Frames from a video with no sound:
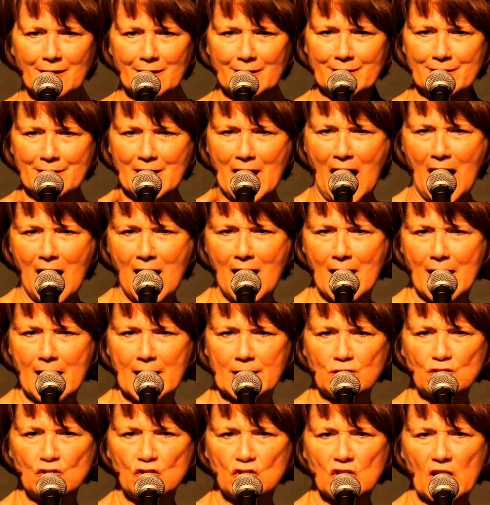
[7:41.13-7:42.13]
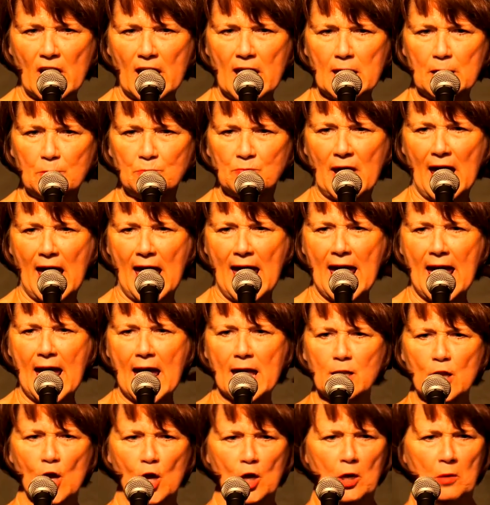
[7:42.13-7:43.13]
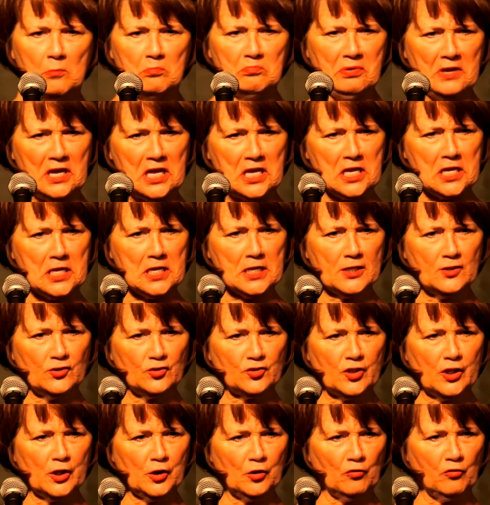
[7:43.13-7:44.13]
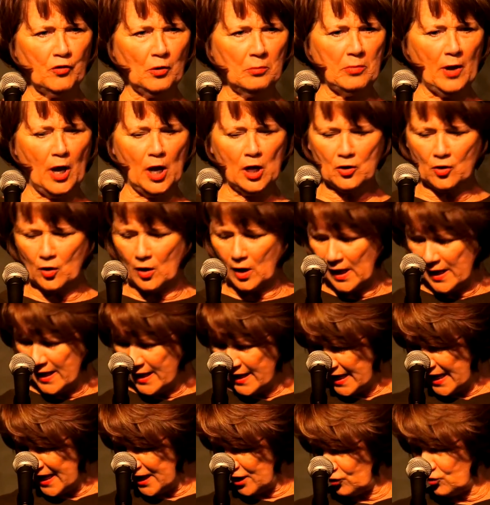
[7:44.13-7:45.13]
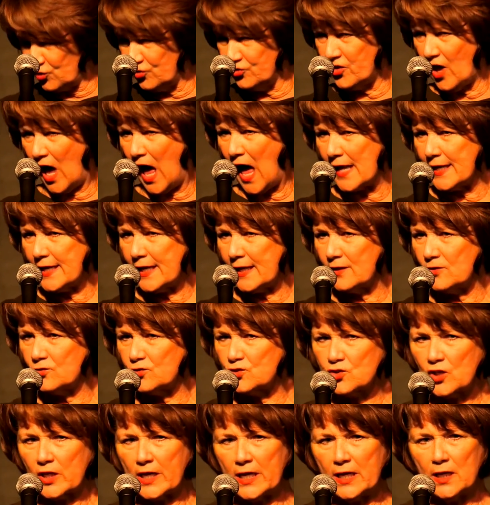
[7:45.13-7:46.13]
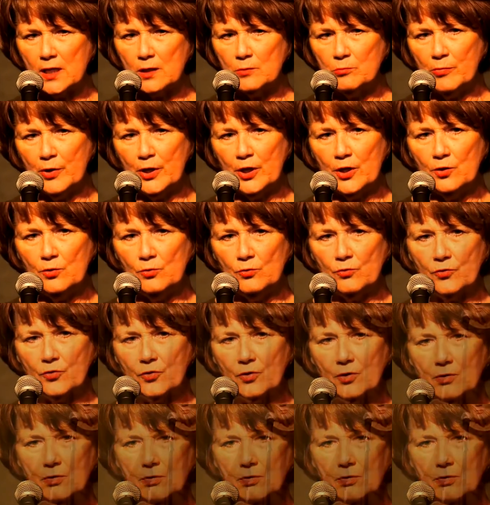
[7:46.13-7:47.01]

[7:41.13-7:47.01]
Nice shaped hat, big silver buckle, exotic skin boots.